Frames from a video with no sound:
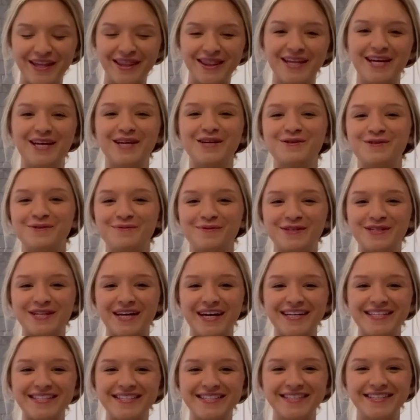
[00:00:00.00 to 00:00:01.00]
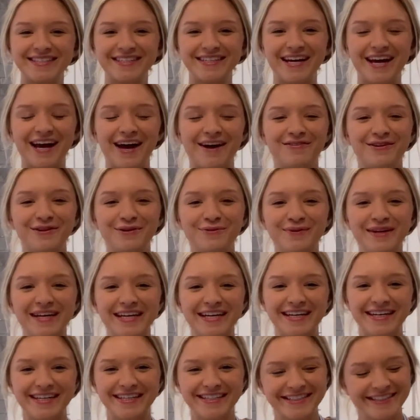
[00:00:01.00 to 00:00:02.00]
Thank you so much, guys. Have a good
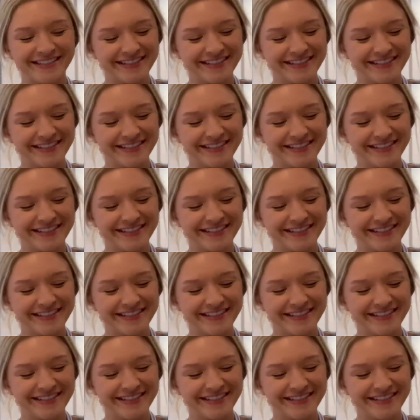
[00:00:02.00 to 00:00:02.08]
week.